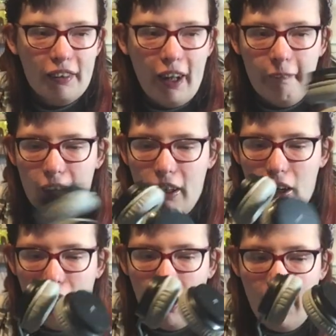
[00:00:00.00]

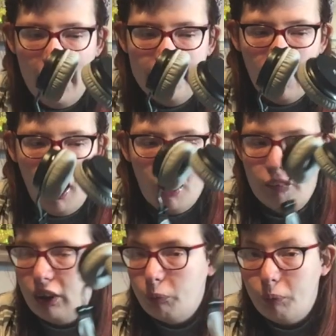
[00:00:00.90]
I've
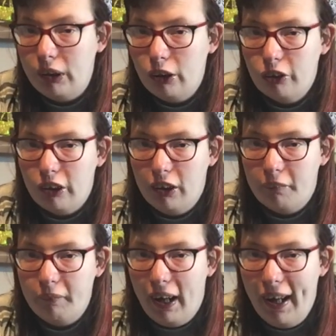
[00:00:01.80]
just been using
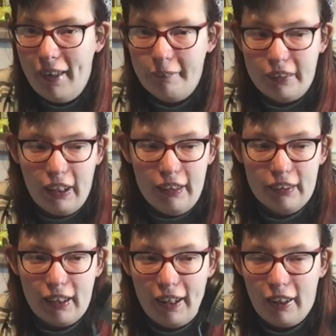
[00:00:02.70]
them ever
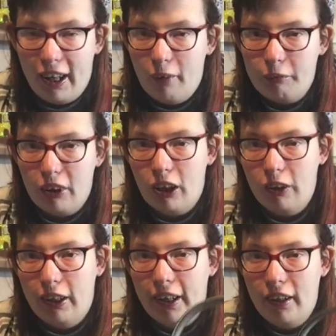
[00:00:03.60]
since, and I
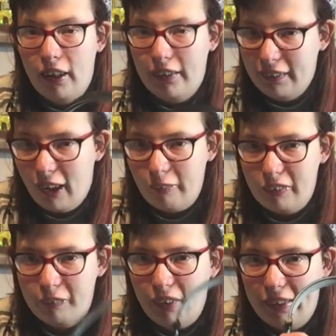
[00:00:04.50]
absolutely love
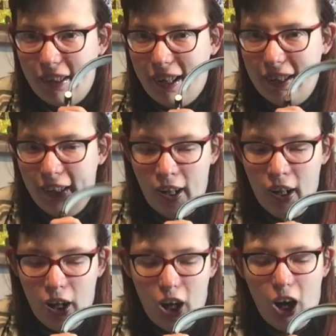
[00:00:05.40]
them. They
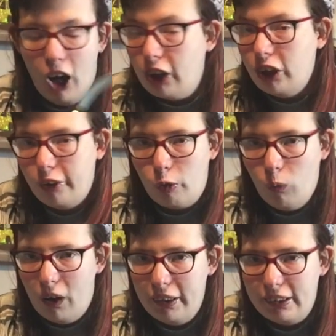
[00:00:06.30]
are good
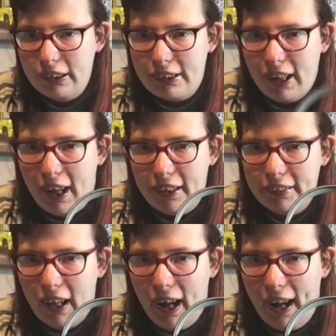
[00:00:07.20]
quality
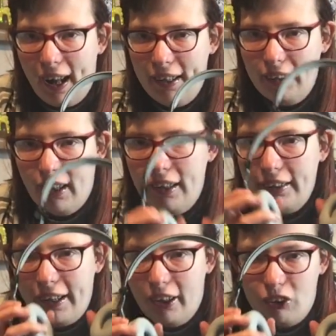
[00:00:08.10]
sound, and
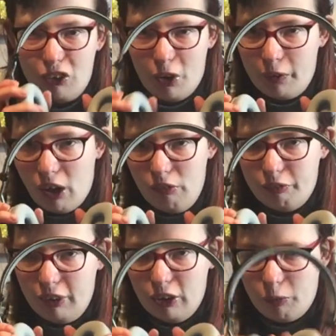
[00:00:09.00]
they are so
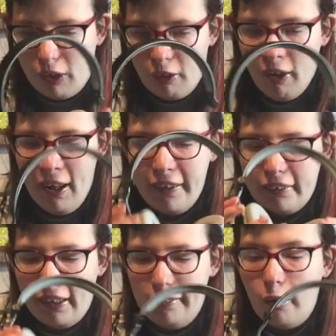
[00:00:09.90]
comfy as well.
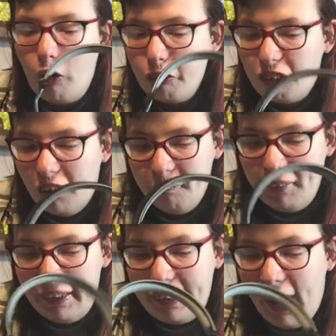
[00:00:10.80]
They're not so
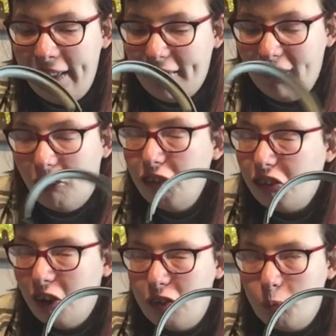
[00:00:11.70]
big, and they're not
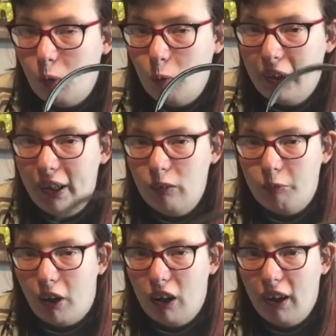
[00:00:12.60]
so small
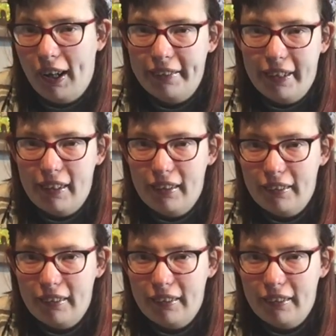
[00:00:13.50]
either, and